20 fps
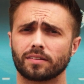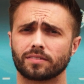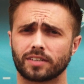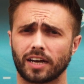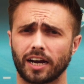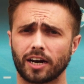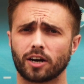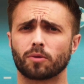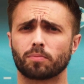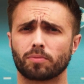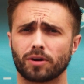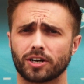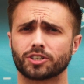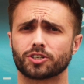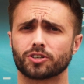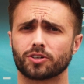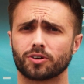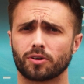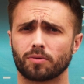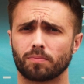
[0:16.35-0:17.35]
tire
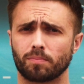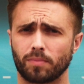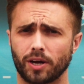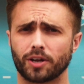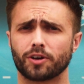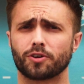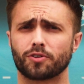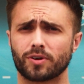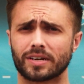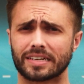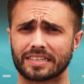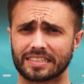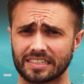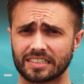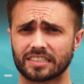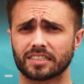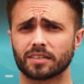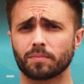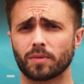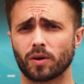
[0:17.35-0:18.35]
pressure monitoring
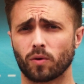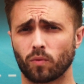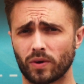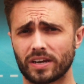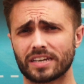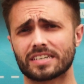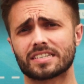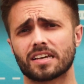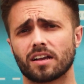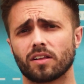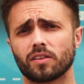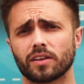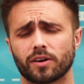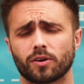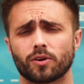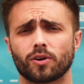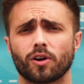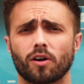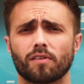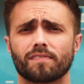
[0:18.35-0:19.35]
system that we sell
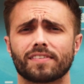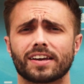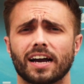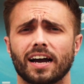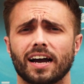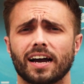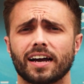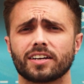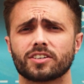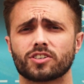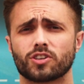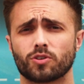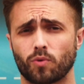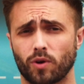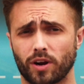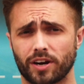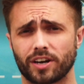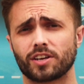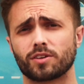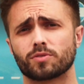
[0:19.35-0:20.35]
here at RVI. So
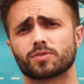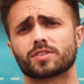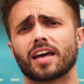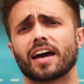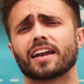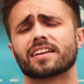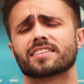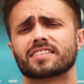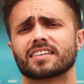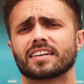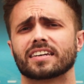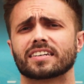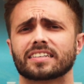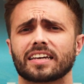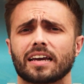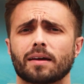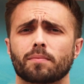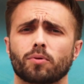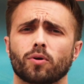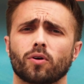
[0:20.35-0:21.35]
we're going to use that as the
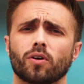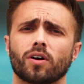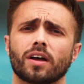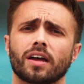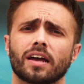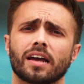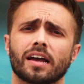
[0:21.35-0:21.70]
example.